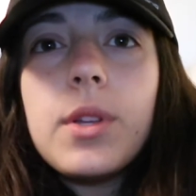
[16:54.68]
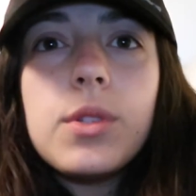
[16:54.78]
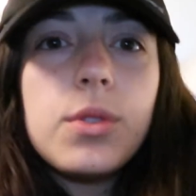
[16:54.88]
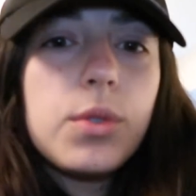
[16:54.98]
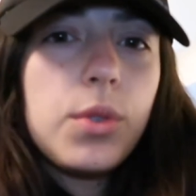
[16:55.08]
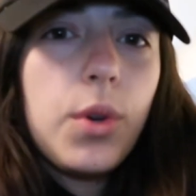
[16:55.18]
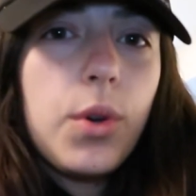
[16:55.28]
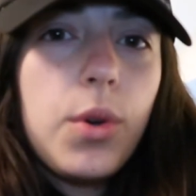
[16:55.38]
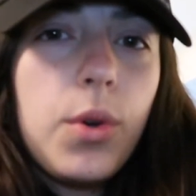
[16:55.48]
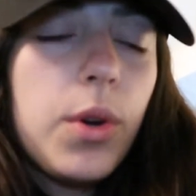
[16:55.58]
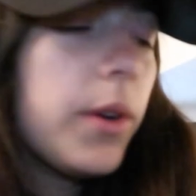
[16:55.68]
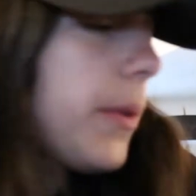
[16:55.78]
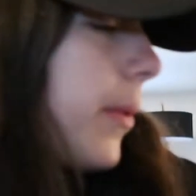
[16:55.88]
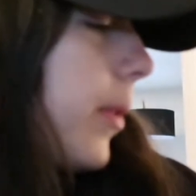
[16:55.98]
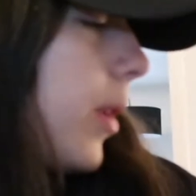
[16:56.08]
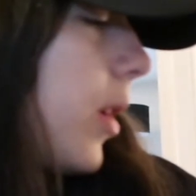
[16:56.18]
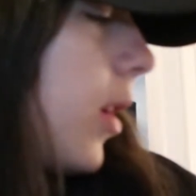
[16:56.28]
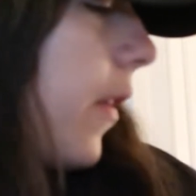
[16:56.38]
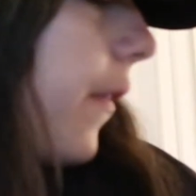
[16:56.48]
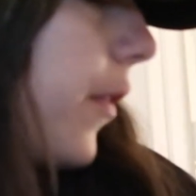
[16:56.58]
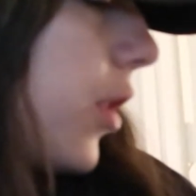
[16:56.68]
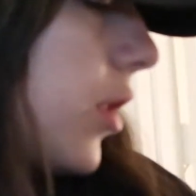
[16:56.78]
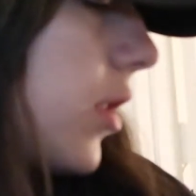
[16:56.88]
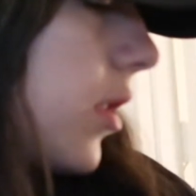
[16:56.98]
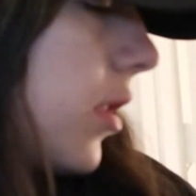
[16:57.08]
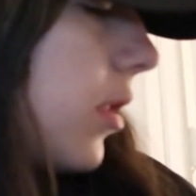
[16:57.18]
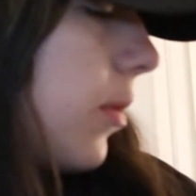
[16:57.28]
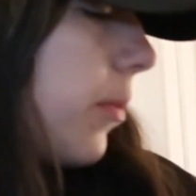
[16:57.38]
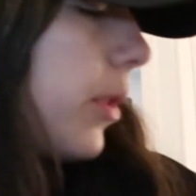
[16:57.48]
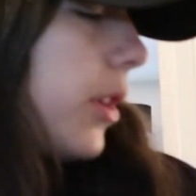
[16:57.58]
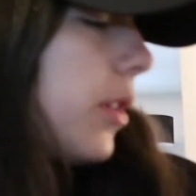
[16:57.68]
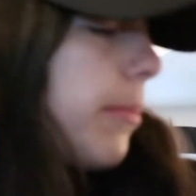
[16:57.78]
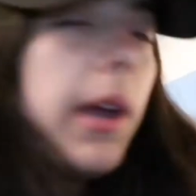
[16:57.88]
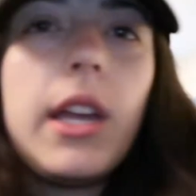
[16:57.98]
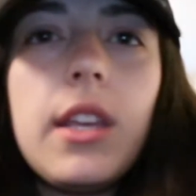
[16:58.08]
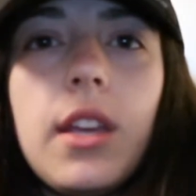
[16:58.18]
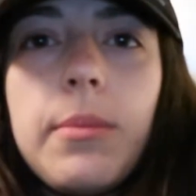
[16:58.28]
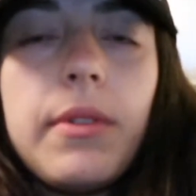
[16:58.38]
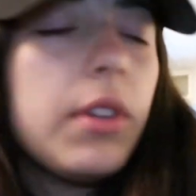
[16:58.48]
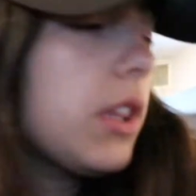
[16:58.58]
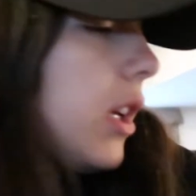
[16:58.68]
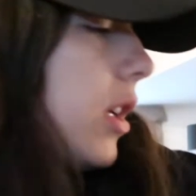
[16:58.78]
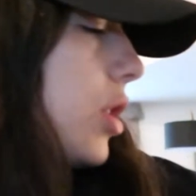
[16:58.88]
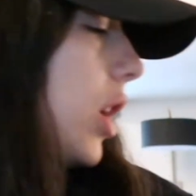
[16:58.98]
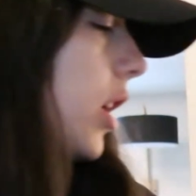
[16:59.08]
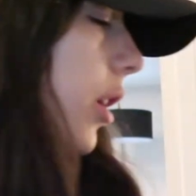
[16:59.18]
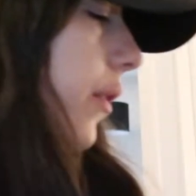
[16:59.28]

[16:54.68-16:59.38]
So first we're packing up everything and checking out of